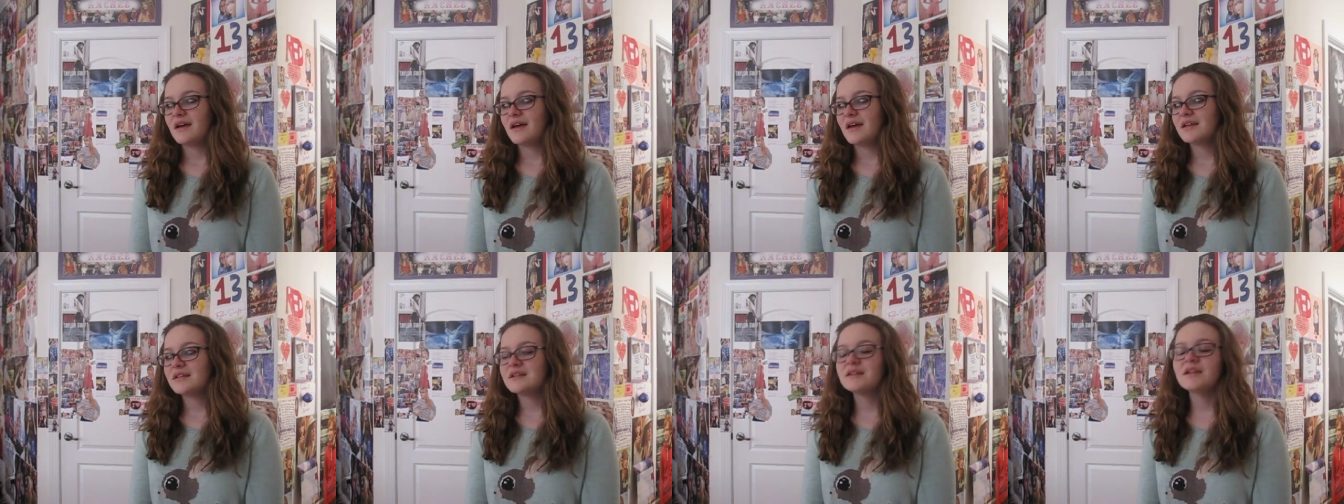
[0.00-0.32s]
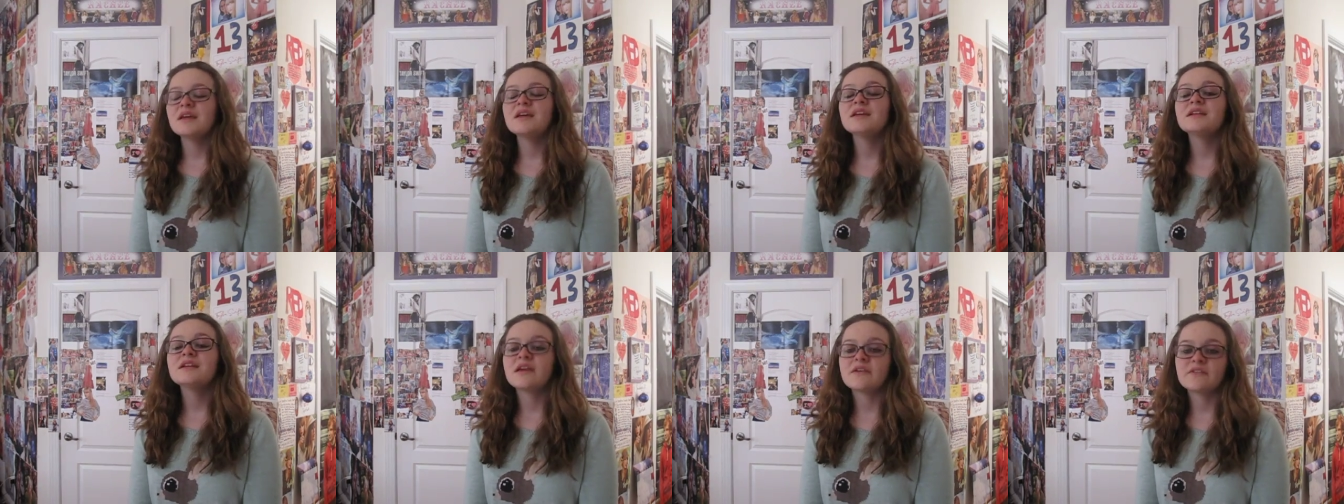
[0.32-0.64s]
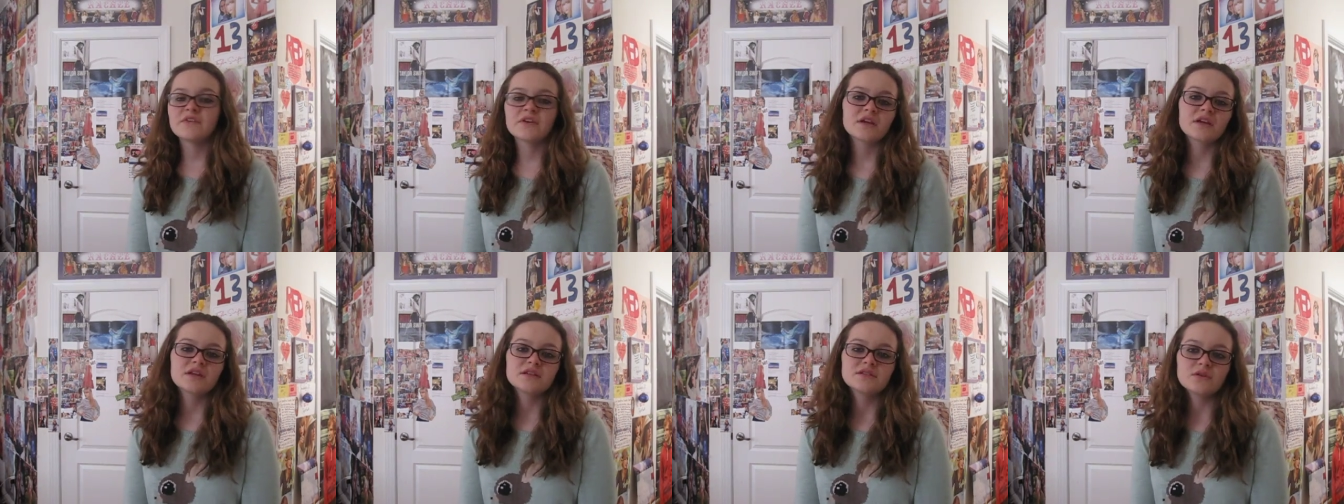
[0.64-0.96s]
and it
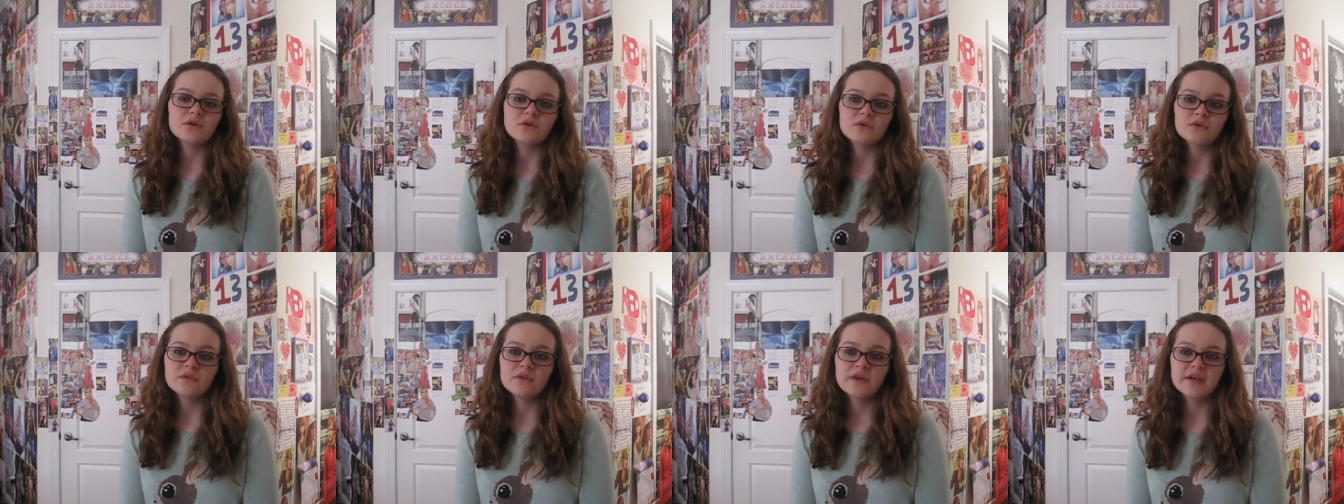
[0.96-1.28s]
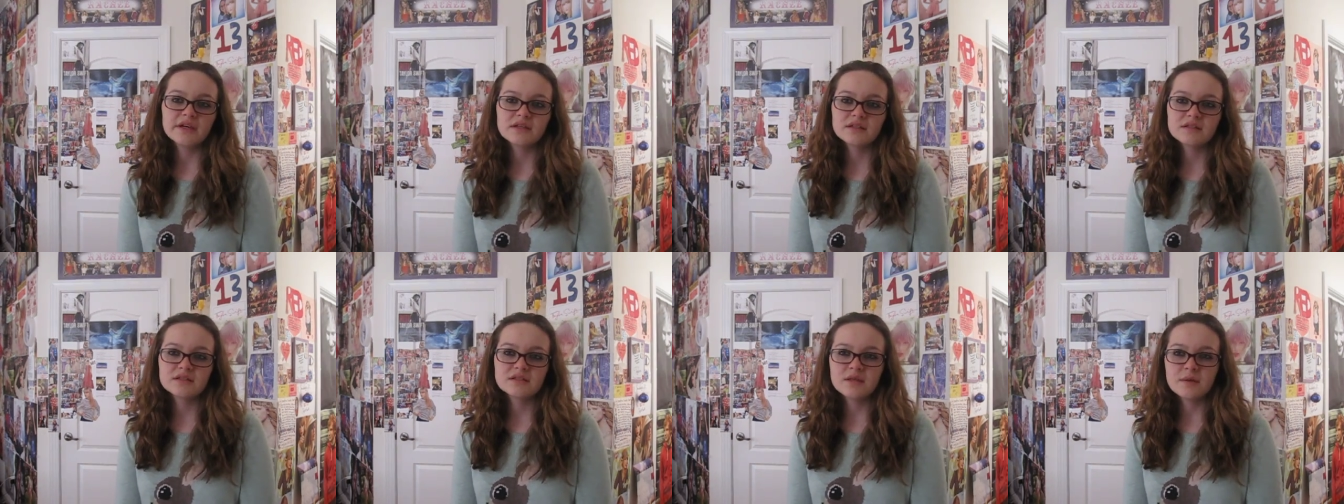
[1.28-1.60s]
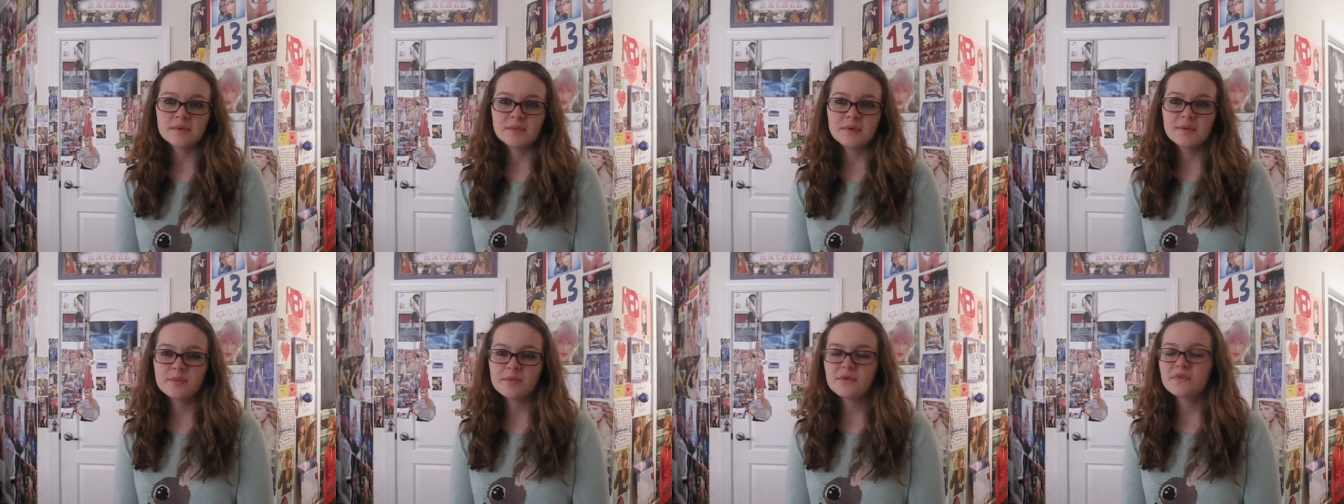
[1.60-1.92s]
never gets old. Like
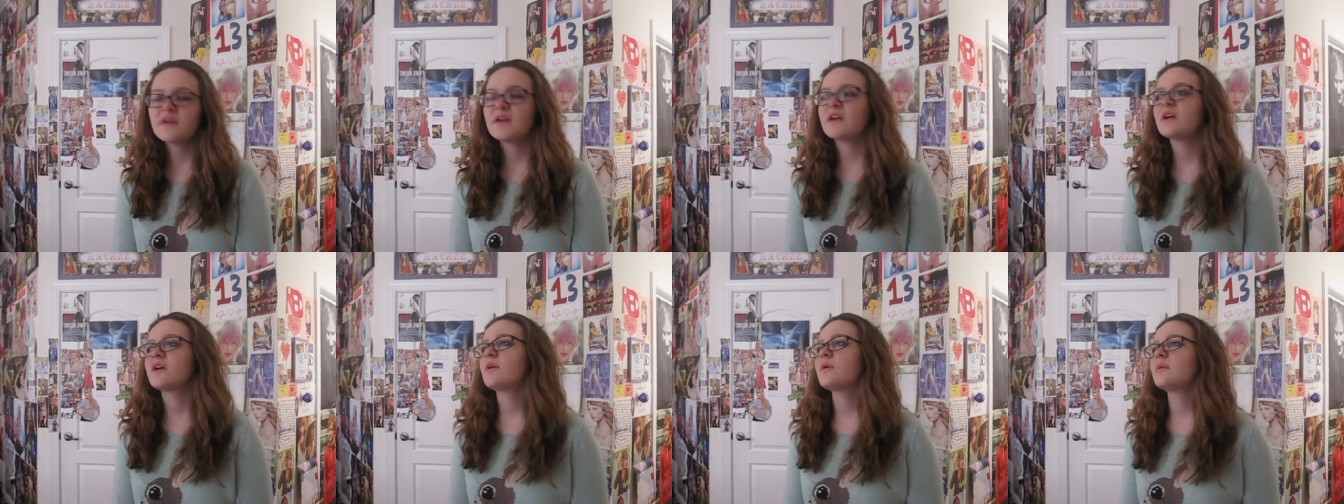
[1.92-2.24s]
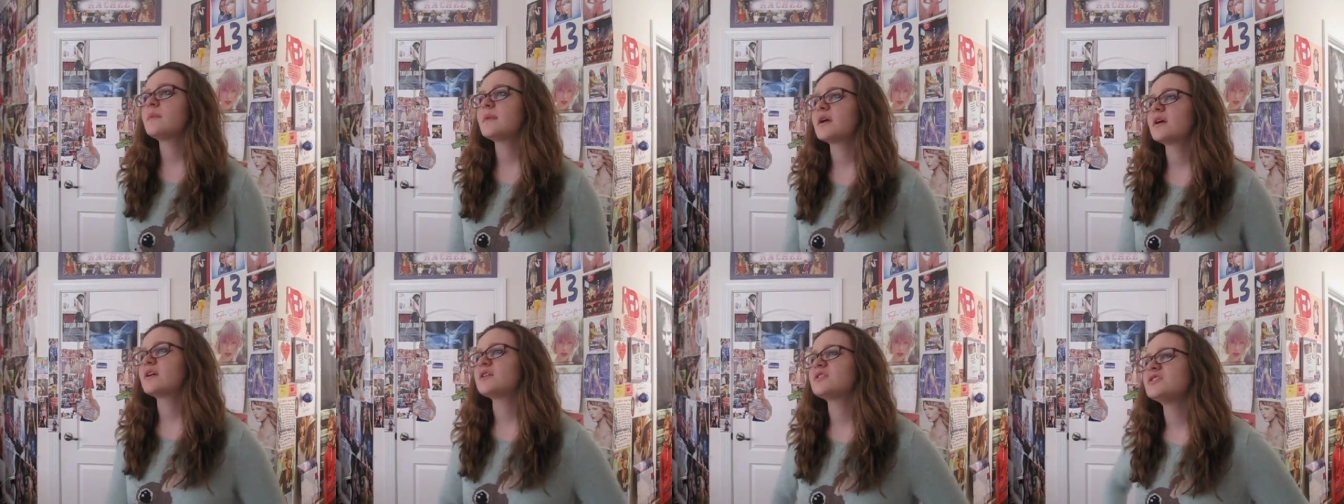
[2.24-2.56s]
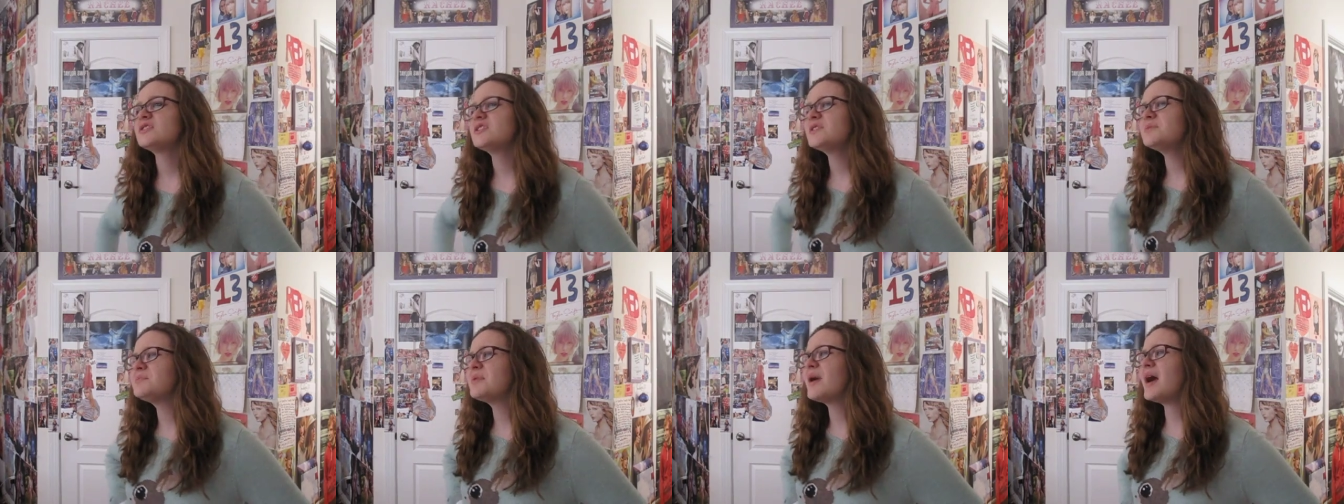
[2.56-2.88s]
some people think, oh my,
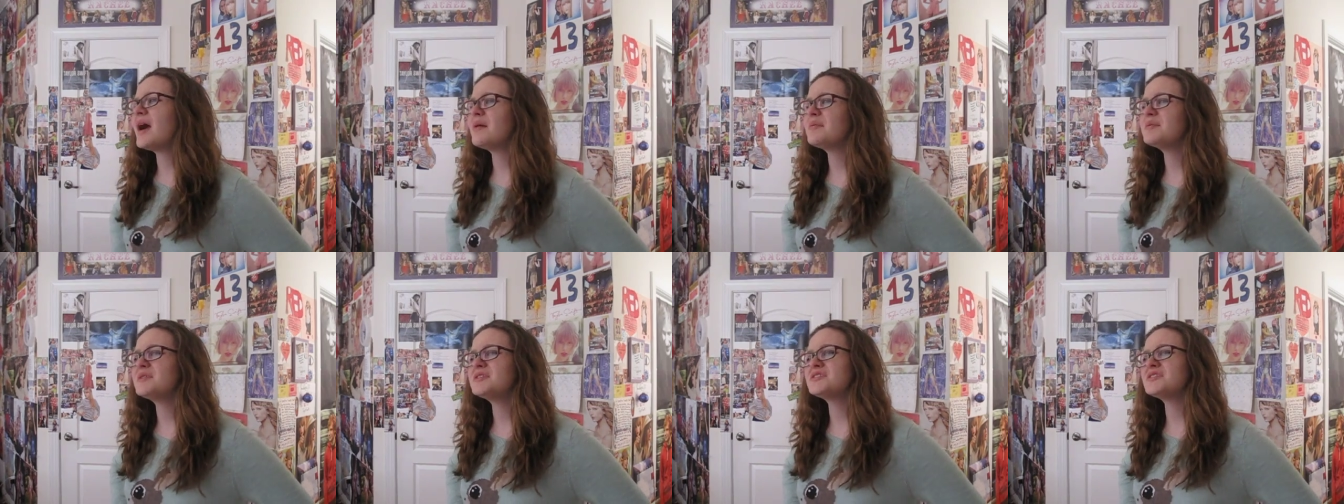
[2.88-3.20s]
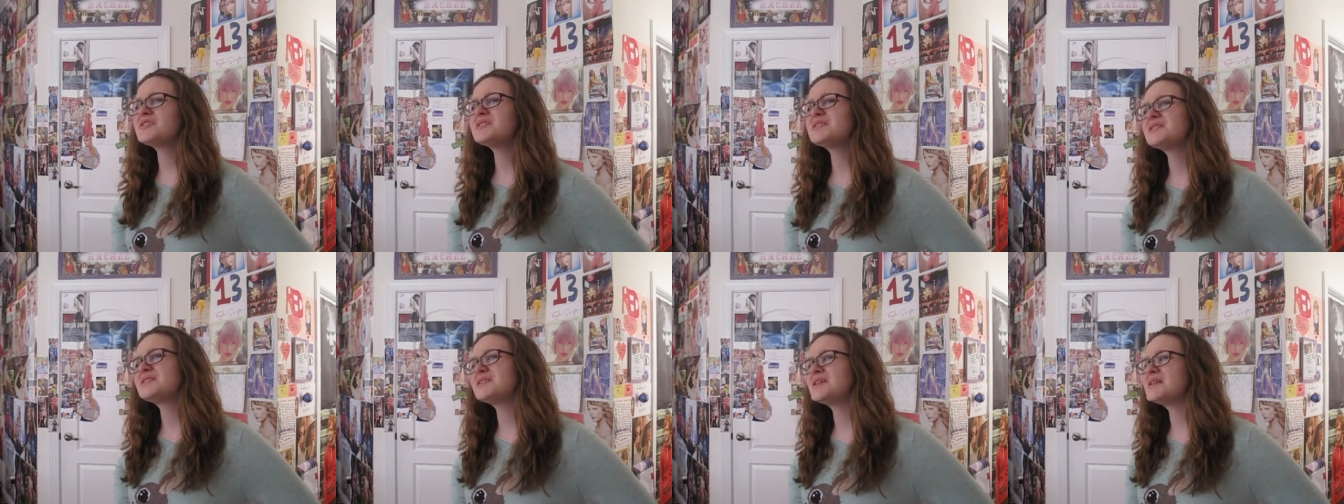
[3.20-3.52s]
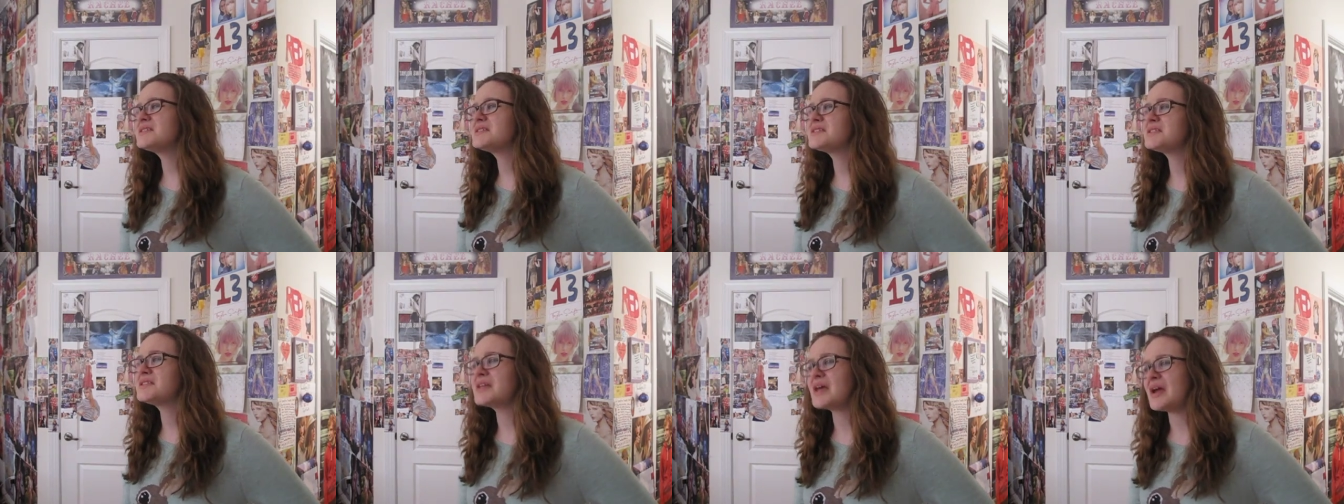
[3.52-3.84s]
she probably just
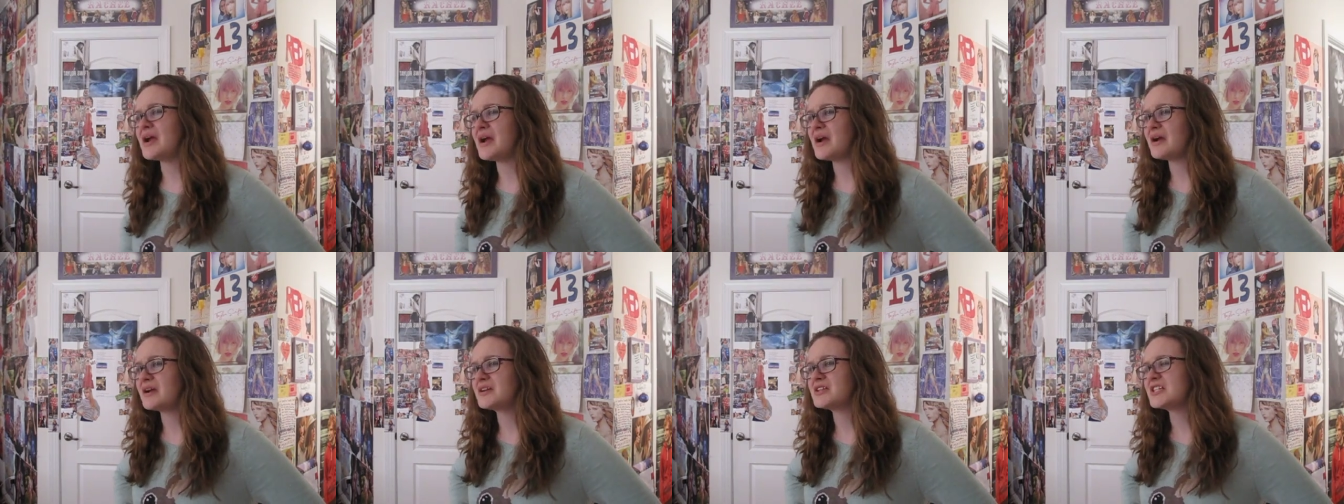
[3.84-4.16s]
sits there.